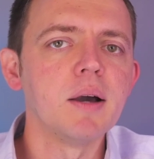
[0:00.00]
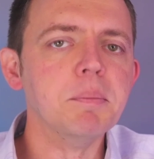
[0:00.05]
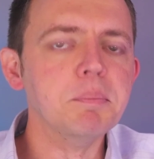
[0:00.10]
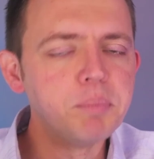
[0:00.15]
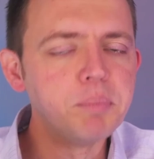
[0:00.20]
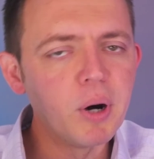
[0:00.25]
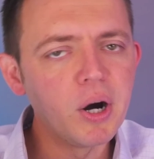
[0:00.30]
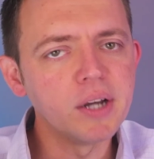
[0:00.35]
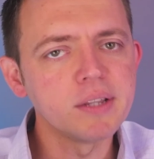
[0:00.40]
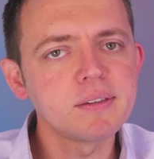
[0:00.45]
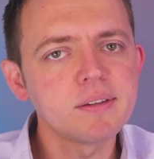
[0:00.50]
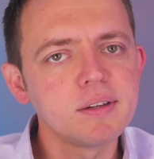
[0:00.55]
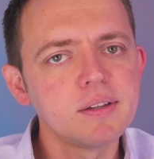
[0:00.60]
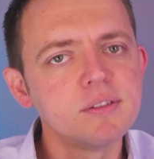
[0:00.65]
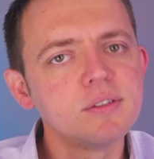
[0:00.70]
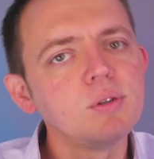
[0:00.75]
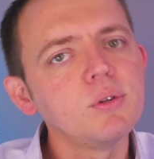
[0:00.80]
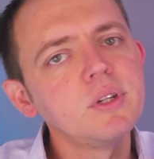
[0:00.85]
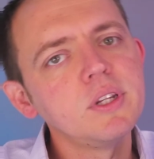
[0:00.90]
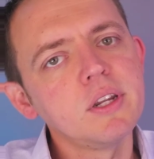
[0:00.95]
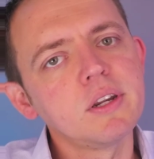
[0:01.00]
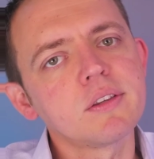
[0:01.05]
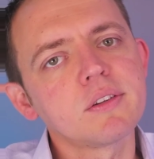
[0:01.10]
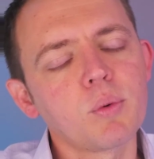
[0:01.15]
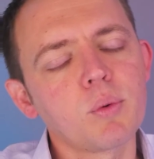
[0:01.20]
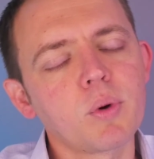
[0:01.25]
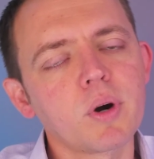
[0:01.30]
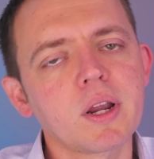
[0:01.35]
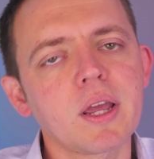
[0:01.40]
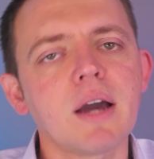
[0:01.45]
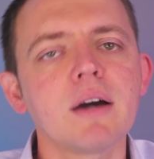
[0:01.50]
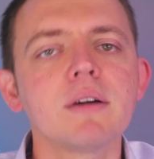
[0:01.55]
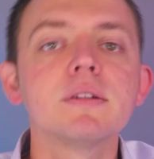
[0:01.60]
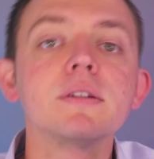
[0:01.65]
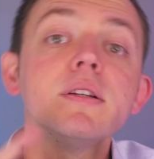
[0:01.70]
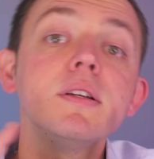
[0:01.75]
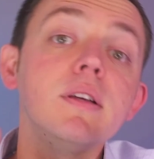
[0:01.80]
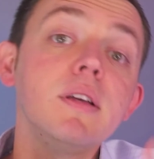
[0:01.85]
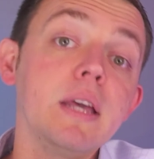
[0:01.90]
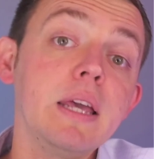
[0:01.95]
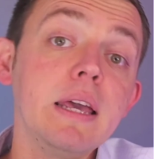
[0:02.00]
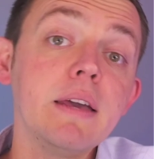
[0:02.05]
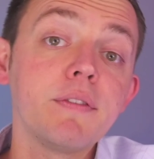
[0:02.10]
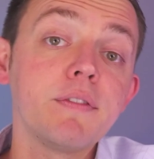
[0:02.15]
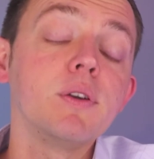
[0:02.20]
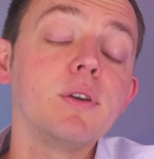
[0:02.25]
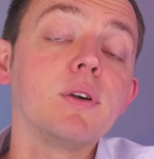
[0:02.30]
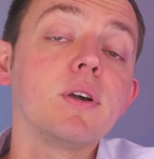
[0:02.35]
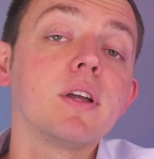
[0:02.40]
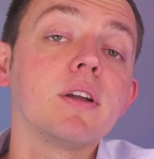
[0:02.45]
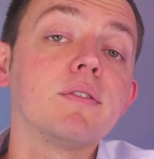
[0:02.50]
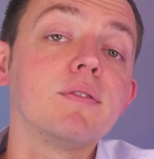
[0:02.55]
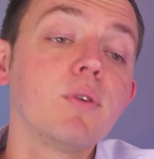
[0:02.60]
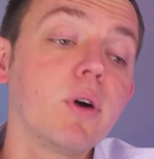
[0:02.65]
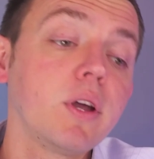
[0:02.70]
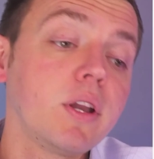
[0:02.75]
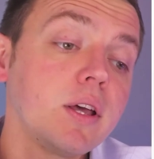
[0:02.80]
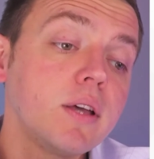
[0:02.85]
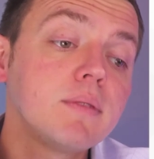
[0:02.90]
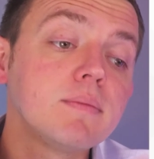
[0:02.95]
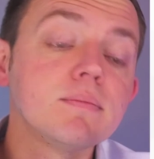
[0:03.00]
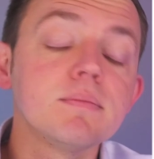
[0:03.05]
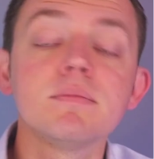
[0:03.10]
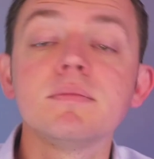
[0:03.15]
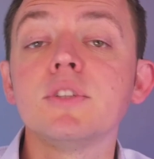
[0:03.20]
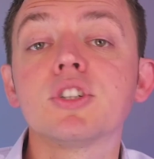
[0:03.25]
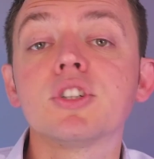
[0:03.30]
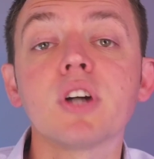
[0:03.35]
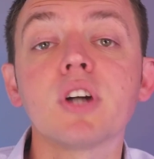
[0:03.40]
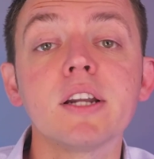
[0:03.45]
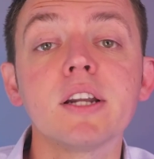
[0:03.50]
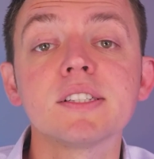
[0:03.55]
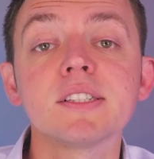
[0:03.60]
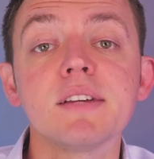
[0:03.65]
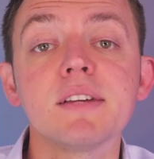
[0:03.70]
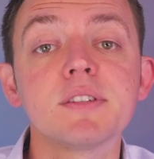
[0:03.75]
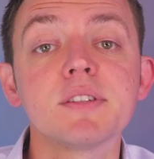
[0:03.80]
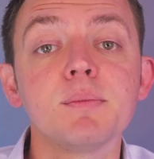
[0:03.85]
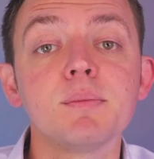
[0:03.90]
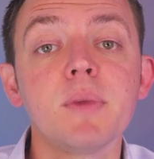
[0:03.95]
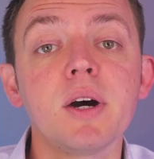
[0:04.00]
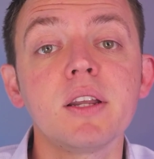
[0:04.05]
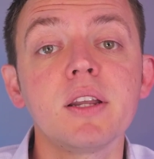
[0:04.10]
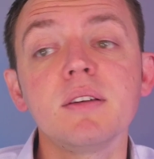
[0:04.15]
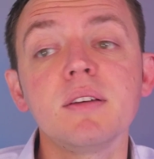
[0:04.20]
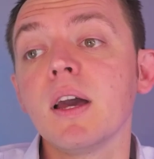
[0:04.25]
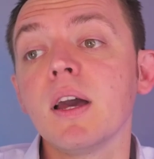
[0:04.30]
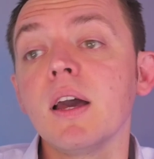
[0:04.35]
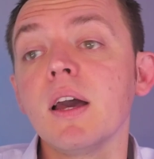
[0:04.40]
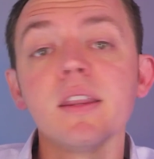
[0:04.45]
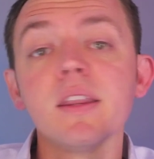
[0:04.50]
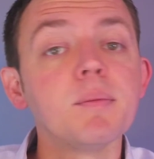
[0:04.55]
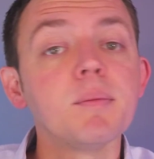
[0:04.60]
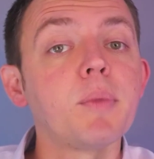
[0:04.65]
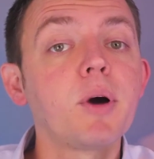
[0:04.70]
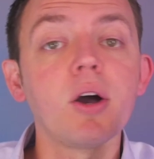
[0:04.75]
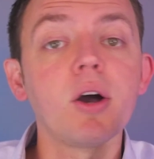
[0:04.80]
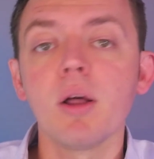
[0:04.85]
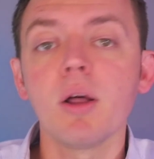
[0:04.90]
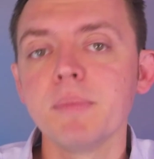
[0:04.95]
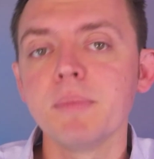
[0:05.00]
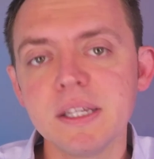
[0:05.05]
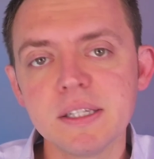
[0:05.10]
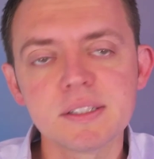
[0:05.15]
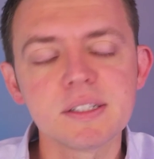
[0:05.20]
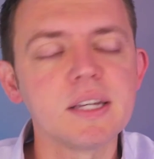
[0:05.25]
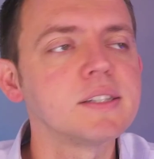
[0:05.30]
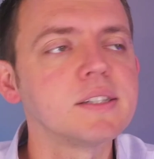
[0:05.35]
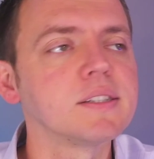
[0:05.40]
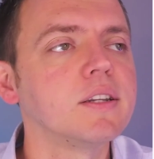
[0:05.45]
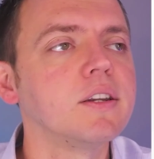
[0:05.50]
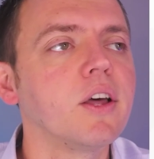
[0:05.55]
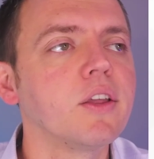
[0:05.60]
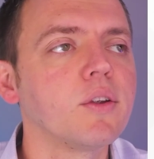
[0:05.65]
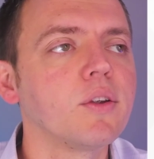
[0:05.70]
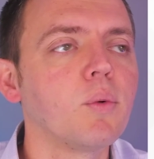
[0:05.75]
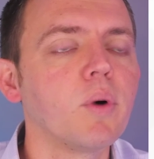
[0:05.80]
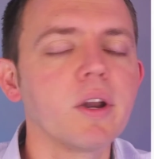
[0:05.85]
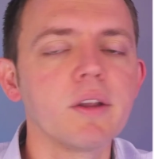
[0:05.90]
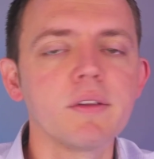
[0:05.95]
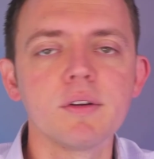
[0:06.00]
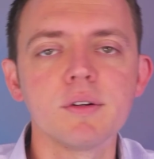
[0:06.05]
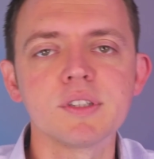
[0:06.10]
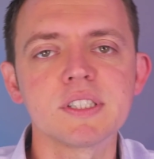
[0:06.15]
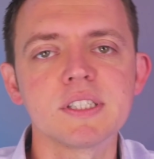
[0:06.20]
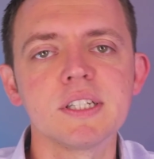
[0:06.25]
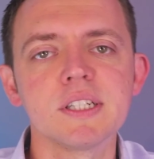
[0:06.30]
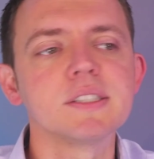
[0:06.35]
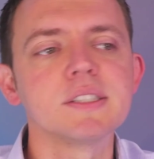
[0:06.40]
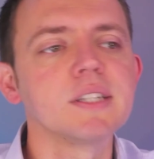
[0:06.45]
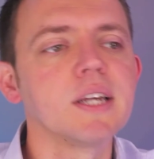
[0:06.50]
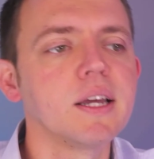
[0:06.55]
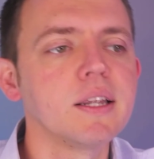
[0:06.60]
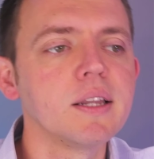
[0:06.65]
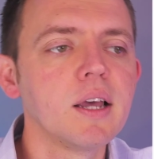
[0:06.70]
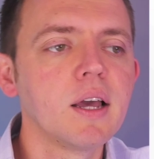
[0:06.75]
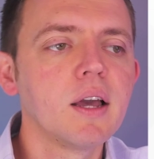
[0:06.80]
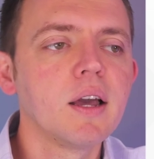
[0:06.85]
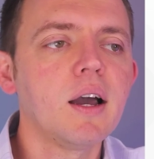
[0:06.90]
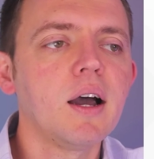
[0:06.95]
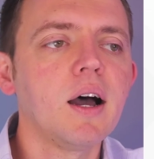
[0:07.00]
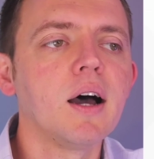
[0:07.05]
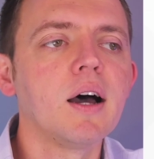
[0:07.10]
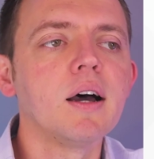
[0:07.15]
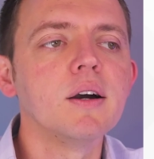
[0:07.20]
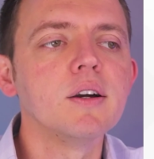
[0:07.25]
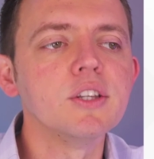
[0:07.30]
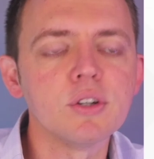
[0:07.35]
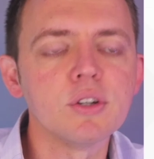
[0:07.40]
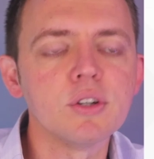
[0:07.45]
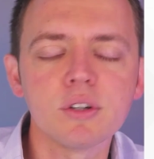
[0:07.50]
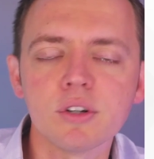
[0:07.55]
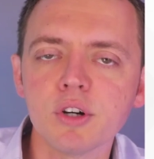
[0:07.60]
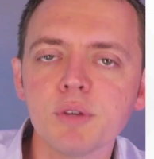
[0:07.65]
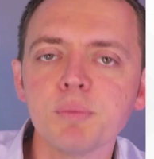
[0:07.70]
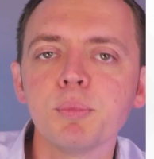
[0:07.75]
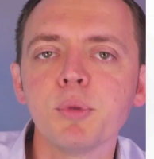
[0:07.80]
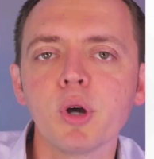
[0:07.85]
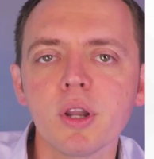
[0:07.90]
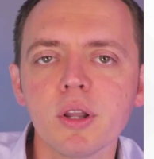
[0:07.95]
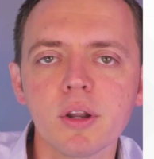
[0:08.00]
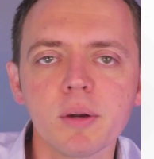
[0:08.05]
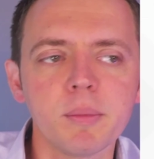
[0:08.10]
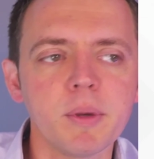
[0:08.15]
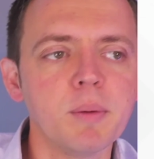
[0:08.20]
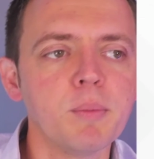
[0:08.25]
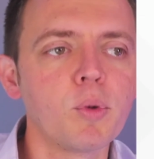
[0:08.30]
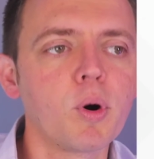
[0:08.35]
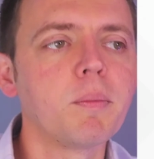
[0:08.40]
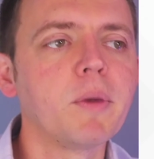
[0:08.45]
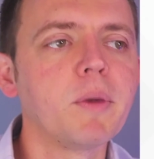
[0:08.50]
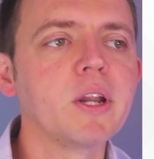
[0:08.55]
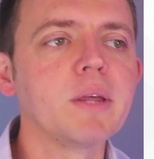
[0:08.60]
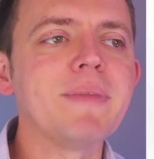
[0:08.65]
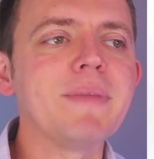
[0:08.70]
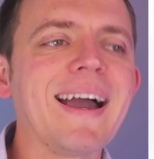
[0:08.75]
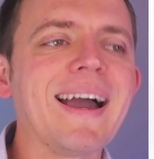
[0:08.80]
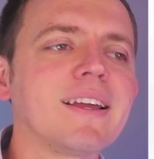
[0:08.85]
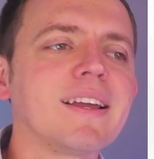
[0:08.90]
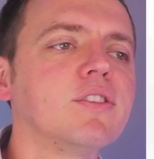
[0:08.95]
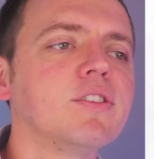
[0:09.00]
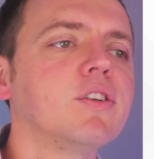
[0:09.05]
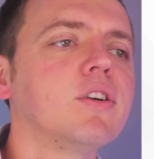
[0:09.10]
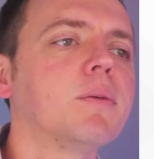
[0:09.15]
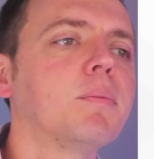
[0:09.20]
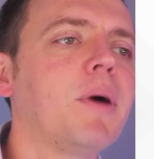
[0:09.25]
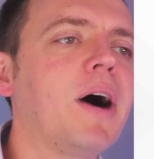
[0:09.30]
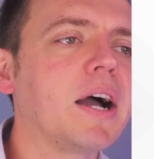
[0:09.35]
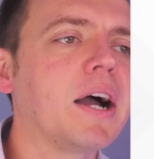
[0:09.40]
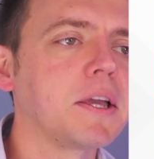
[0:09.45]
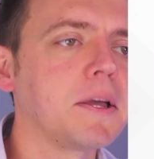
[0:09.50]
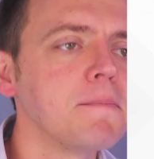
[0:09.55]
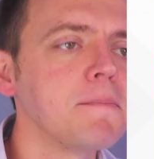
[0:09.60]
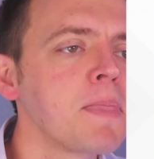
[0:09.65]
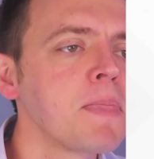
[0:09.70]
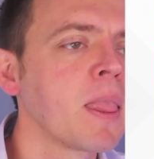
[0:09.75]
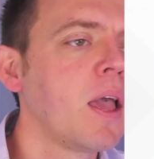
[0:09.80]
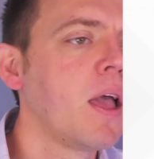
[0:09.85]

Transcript: But do you need it to work out? If you can avoid it, you're trying to save some money, then by all means, it's another one of those things that uh, you could put a little bit more money back into your pocket.